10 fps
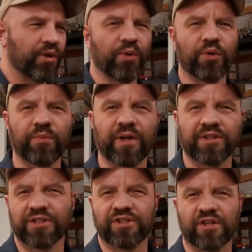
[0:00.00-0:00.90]
of cool
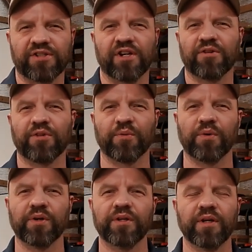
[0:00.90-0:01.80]
because it sucks air
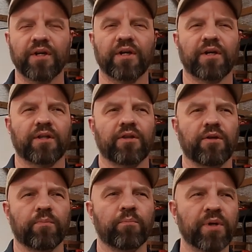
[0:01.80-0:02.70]
through it.
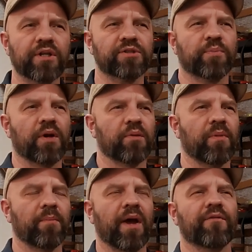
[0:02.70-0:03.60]
The biggest
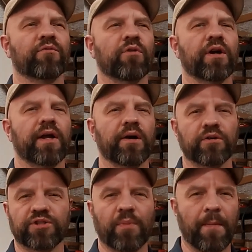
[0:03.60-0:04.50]
problem I'm having right
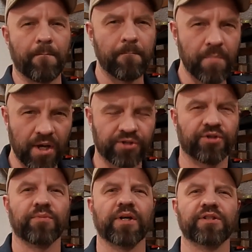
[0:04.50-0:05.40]
now is my
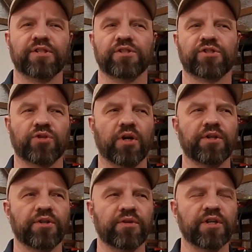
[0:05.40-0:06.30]
measurements, is
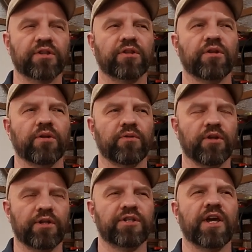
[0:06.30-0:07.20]
trying to get the,
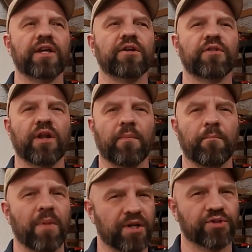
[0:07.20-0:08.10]
the data that
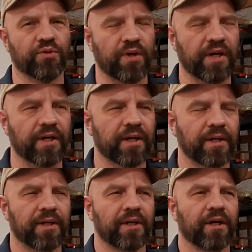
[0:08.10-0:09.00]
I'm measuring
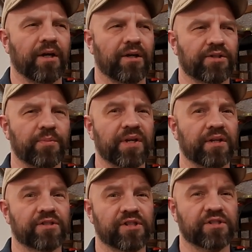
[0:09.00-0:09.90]
uh, to be
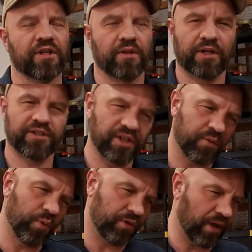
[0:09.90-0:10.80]
consistent. Like I
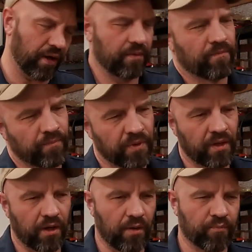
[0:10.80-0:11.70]
said, with that
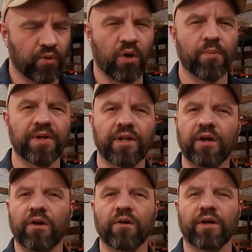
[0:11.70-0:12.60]
uh, probe in
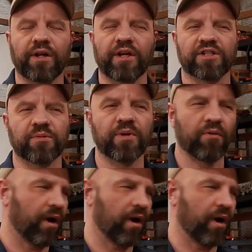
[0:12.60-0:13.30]
there, it has to be